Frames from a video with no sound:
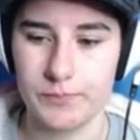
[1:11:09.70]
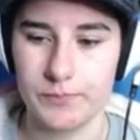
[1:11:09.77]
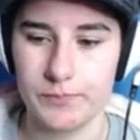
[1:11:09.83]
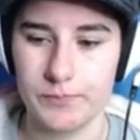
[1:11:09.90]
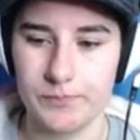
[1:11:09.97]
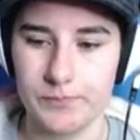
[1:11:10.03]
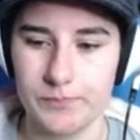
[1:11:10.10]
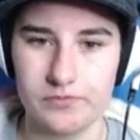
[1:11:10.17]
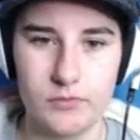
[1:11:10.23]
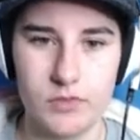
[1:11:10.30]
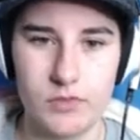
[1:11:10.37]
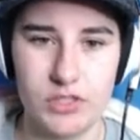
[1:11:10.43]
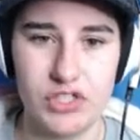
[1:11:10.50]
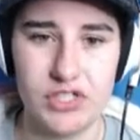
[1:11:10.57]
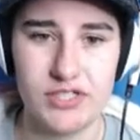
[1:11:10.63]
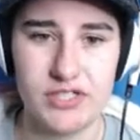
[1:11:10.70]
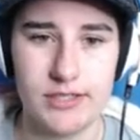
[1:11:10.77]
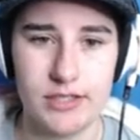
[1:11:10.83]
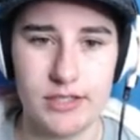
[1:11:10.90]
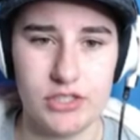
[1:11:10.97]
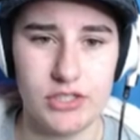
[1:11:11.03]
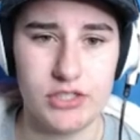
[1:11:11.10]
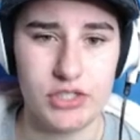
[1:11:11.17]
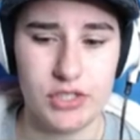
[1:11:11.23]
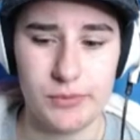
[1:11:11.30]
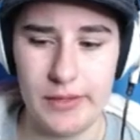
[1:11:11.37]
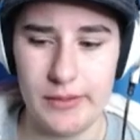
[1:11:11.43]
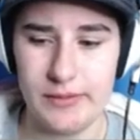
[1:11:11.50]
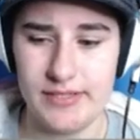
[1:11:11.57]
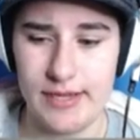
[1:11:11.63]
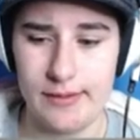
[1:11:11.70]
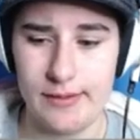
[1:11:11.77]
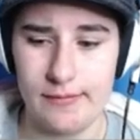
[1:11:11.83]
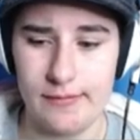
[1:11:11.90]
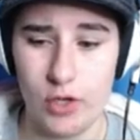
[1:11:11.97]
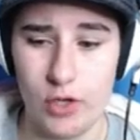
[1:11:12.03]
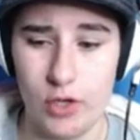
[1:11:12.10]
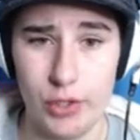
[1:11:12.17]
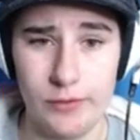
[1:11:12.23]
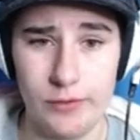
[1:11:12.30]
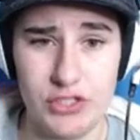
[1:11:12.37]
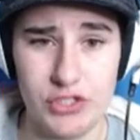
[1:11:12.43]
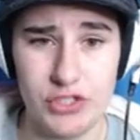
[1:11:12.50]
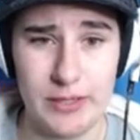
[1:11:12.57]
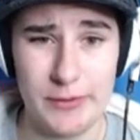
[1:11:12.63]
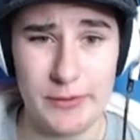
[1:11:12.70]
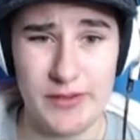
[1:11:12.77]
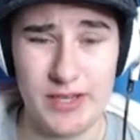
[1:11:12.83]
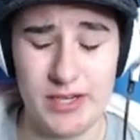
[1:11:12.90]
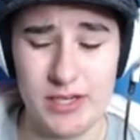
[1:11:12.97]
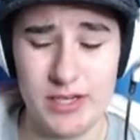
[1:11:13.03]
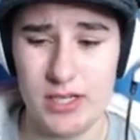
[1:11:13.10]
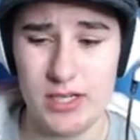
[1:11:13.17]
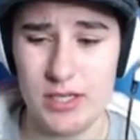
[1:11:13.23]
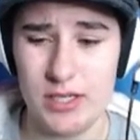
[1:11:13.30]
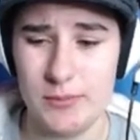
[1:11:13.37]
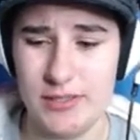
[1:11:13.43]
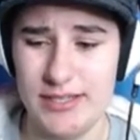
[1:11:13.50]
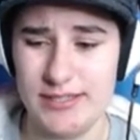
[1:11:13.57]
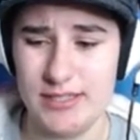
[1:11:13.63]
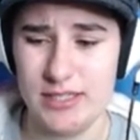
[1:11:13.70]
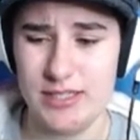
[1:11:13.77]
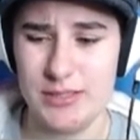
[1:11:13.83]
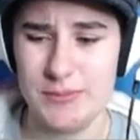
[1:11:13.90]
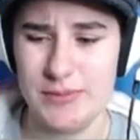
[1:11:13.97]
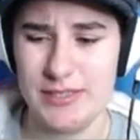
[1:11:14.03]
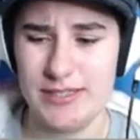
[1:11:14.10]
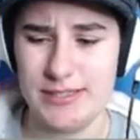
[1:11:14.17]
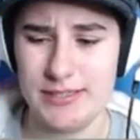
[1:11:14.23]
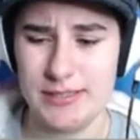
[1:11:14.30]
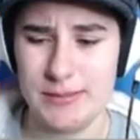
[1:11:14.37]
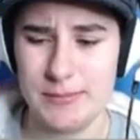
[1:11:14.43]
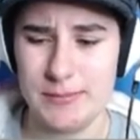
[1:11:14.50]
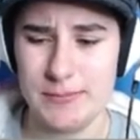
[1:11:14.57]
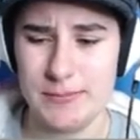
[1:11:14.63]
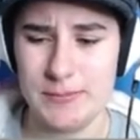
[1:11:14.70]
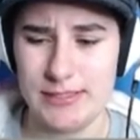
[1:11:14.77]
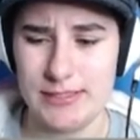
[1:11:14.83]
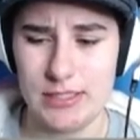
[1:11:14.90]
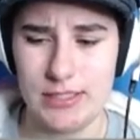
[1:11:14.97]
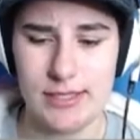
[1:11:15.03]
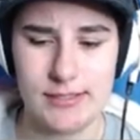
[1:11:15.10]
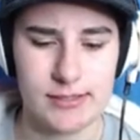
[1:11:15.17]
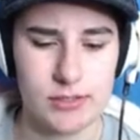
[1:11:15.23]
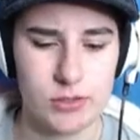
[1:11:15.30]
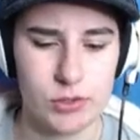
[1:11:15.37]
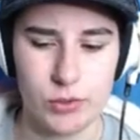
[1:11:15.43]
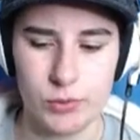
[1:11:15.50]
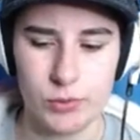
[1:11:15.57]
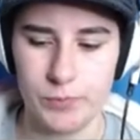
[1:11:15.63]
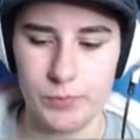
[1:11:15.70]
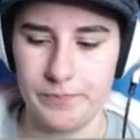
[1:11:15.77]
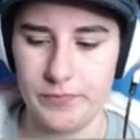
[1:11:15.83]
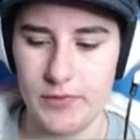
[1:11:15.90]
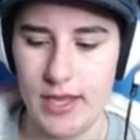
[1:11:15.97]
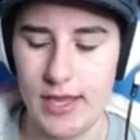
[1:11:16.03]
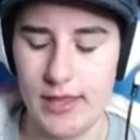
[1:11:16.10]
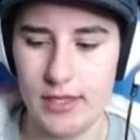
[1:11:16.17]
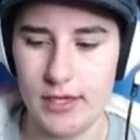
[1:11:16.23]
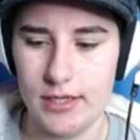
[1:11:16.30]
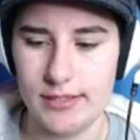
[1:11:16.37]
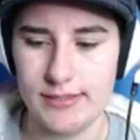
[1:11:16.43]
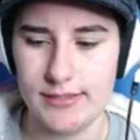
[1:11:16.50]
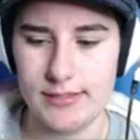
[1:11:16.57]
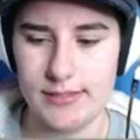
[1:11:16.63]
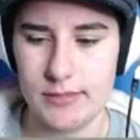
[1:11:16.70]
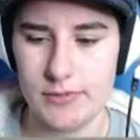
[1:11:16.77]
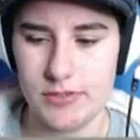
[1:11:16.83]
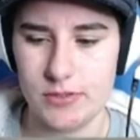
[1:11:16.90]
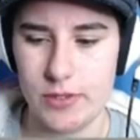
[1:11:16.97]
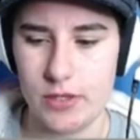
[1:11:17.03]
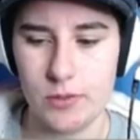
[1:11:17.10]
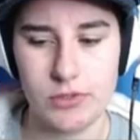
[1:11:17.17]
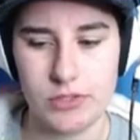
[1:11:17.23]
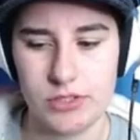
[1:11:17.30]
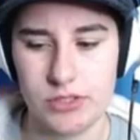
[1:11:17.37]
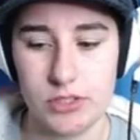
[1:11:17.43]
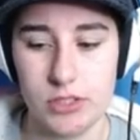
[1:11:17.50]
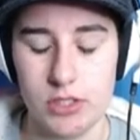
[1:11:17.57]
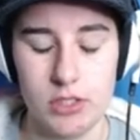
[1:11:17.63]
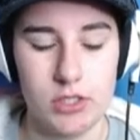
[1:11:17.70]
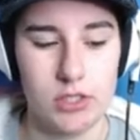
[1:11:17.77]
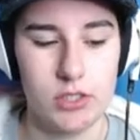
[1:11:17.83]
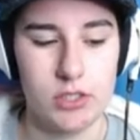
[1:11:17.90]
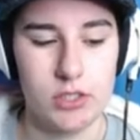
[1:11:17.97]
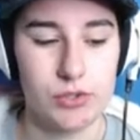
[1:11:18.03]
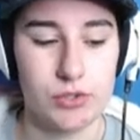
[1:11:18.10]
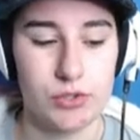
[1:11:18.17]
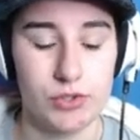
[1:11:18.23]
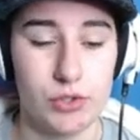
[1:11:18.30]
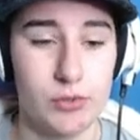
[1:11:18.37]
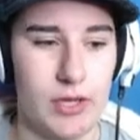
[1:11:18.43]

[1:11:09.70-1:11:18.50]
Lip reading: She's easy, because then she can play with the tablet. Hopefully, she'll bring up her fun. Please, please, please. Yes, cool. And then it gets this up as well, which is super helpful.